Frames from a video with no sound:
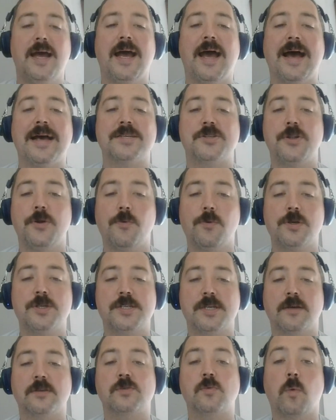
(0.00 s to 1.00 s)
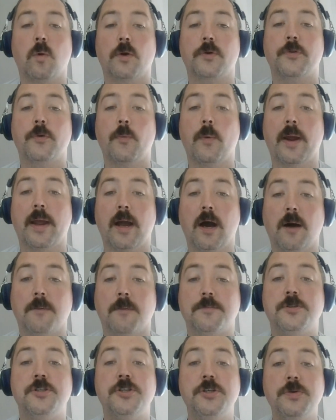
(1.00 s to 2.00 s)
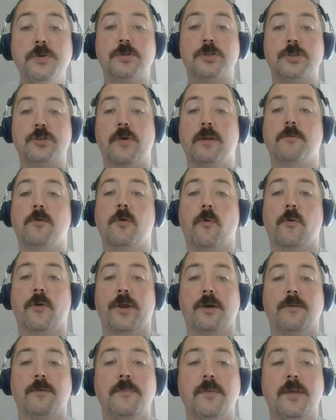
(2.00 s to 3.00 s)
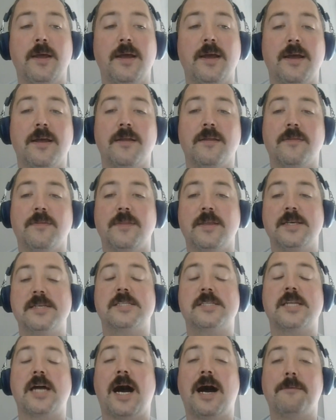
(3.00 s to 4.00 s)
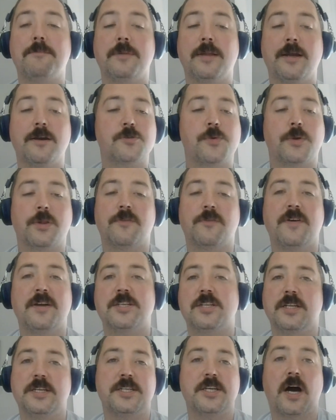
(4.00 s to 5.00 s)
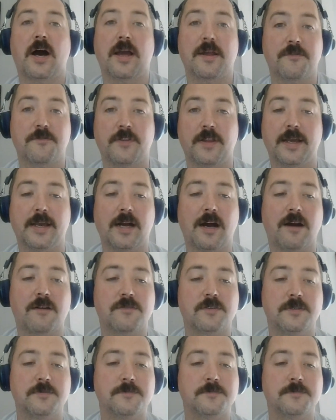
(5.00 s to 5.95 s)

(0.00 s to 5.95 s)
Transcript: As newer cells work their way up to the stratum corneum, these top layers will eventually die and flake off.